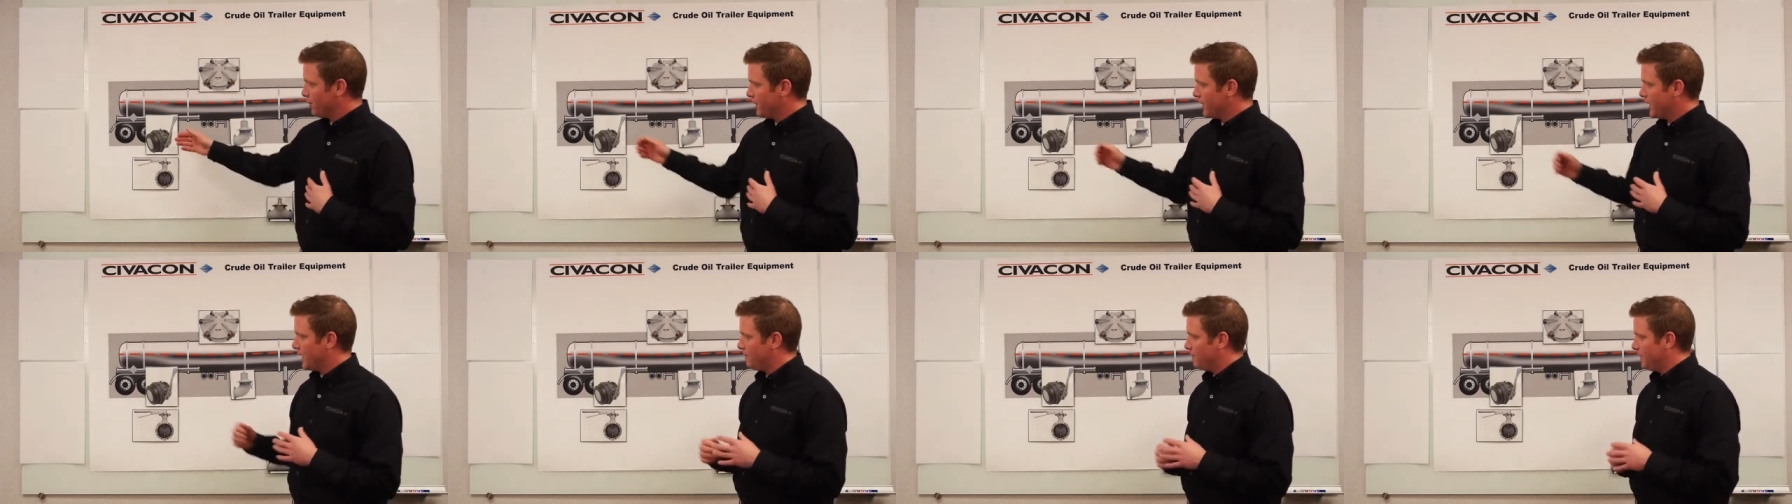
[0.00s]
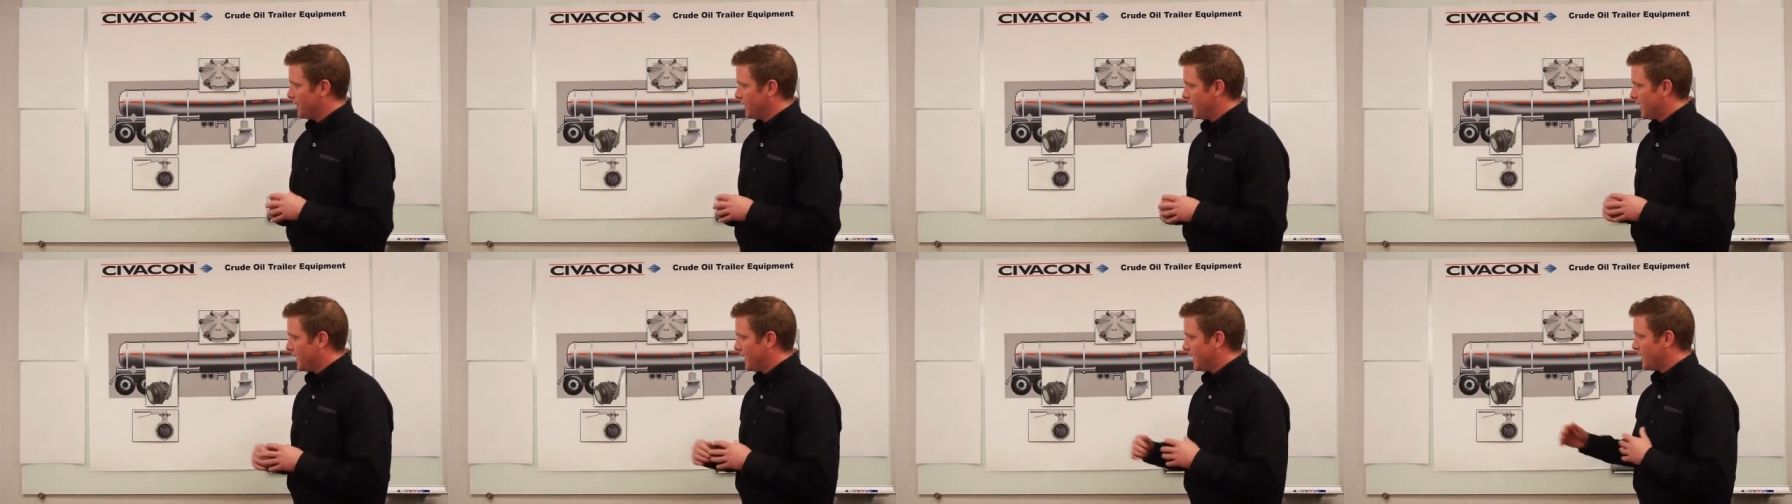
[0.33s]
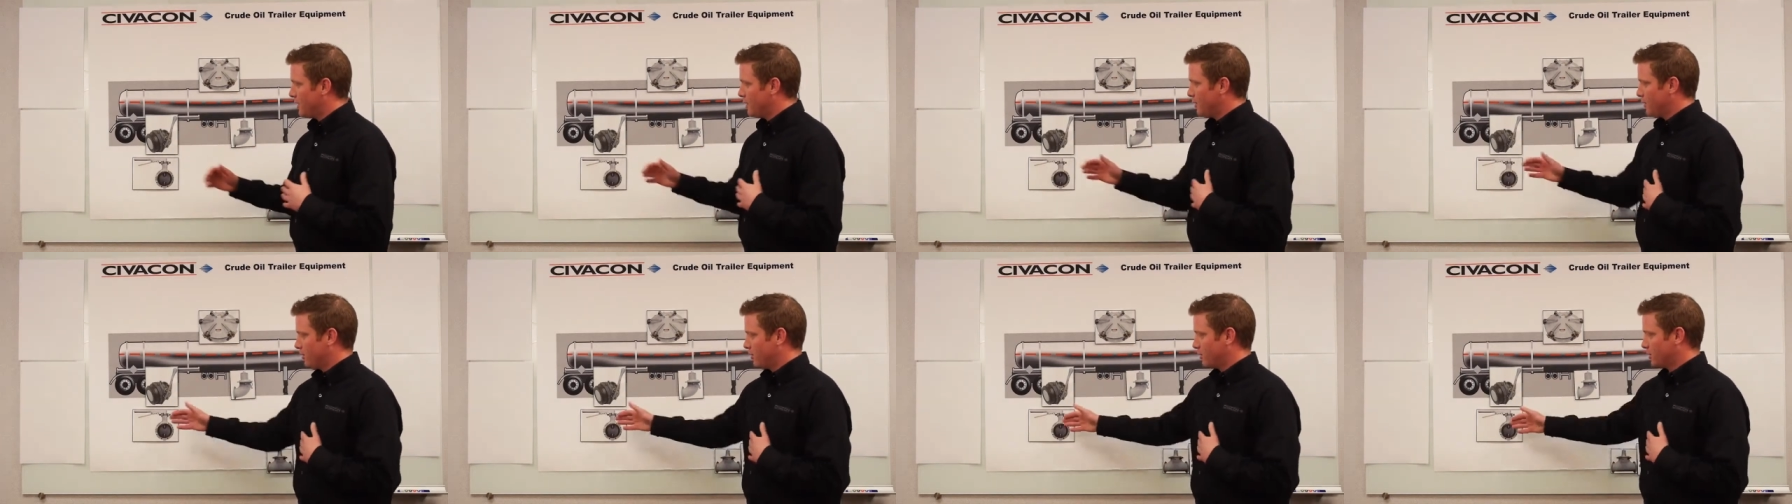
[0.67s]
an
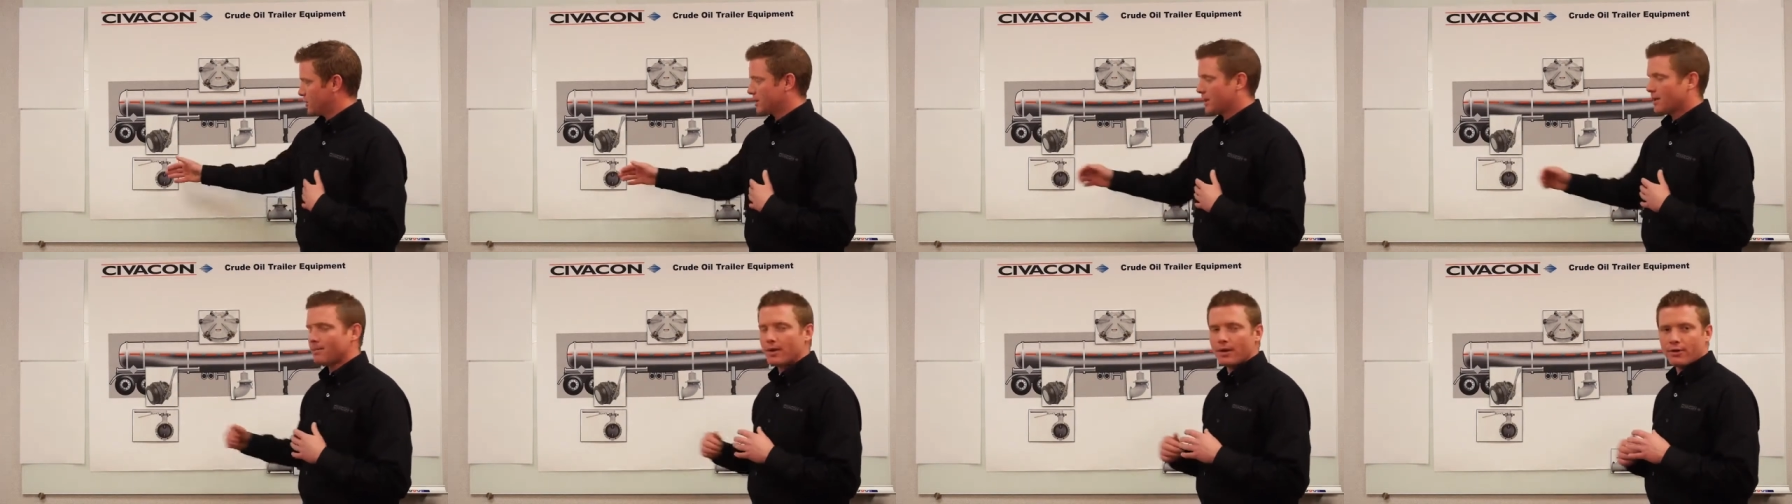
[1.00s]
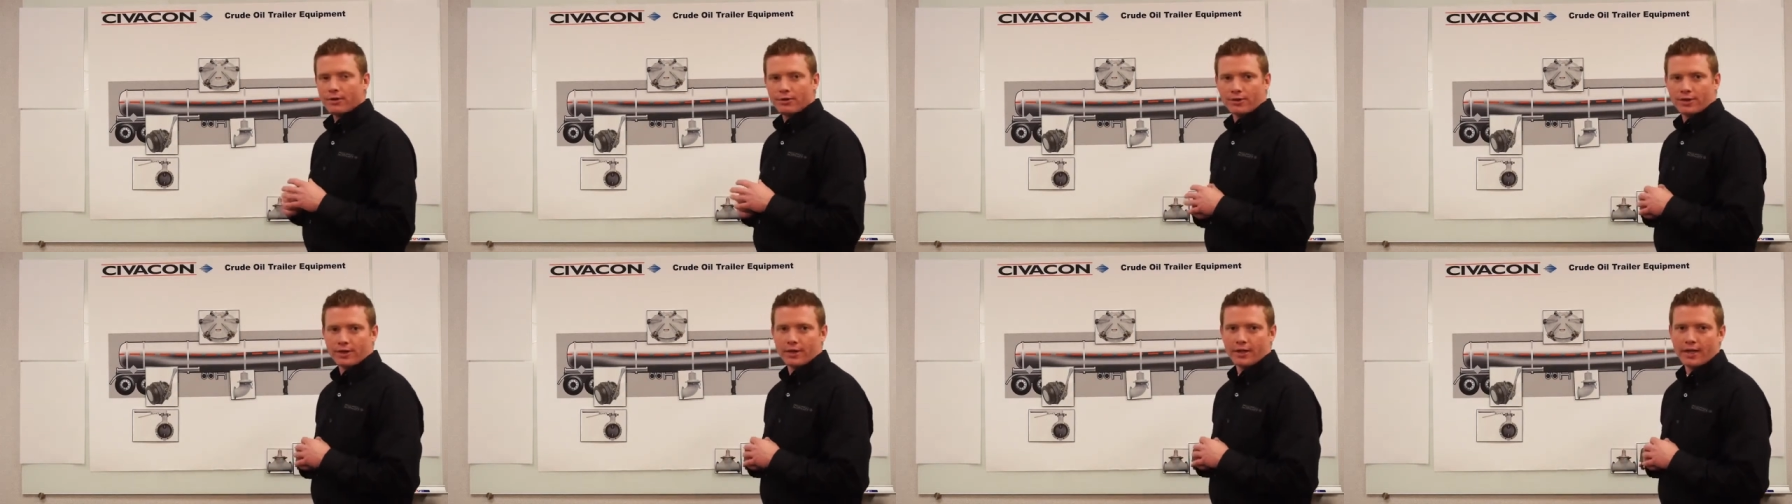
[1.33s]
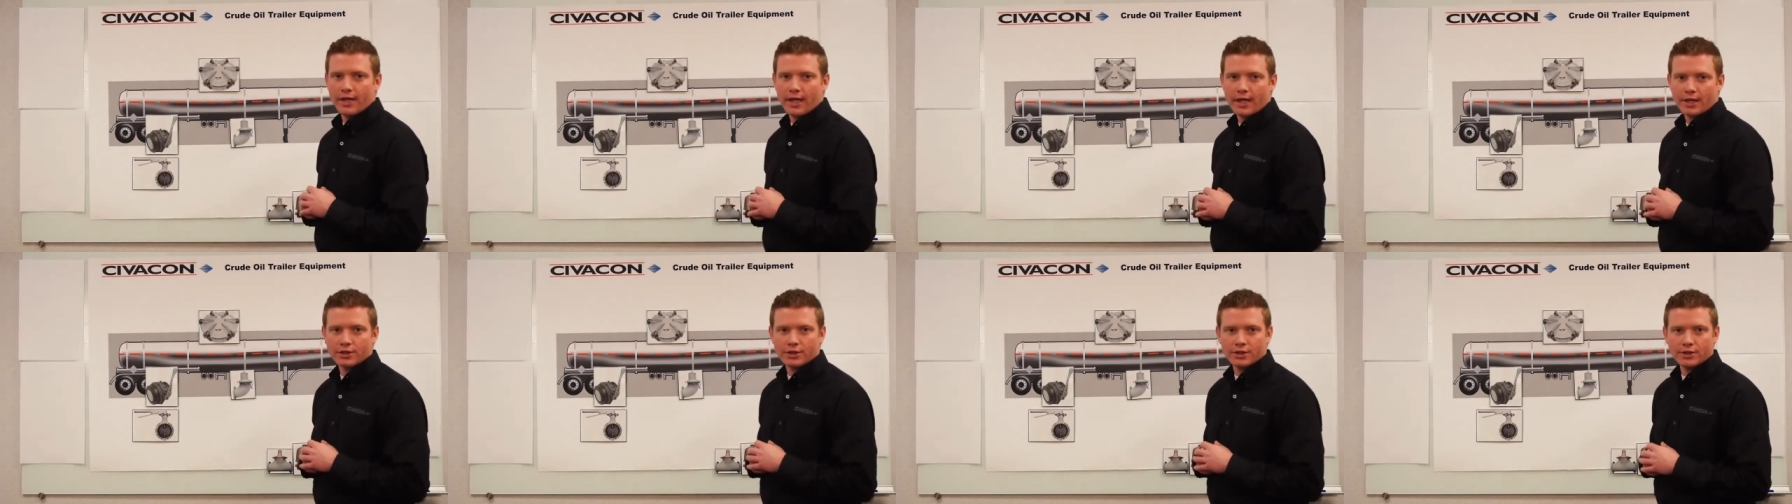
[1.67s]
API or some other
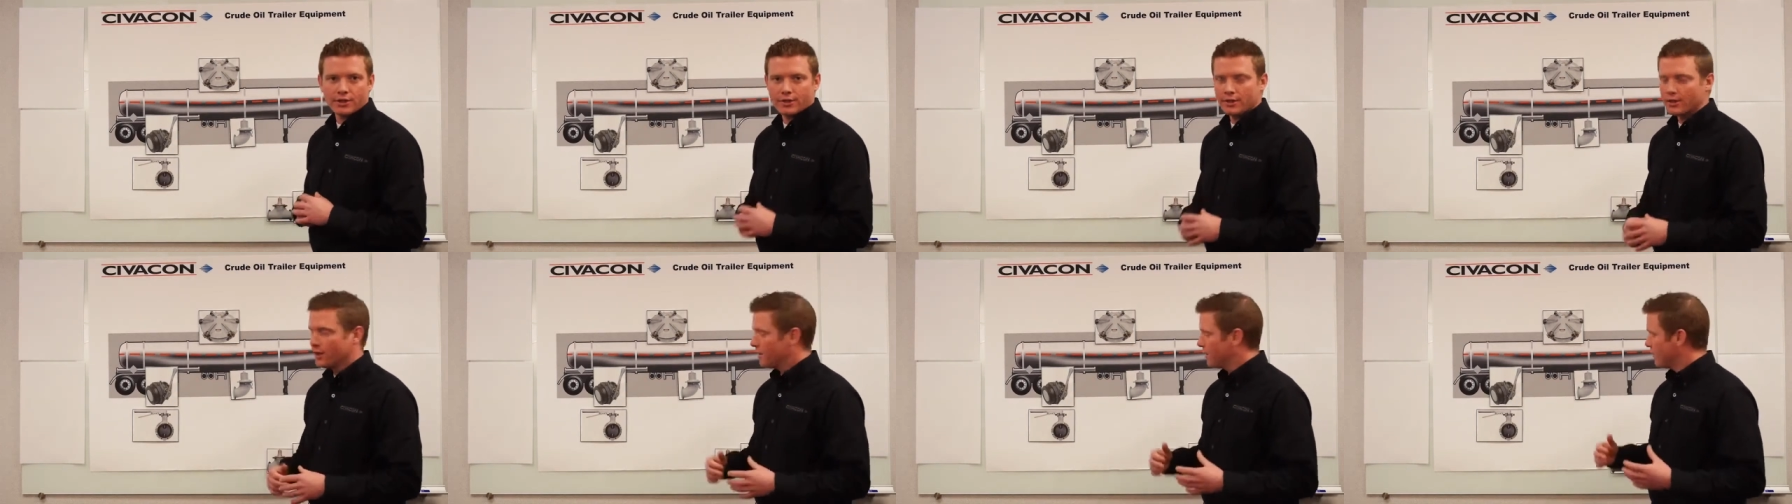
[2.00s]
connection.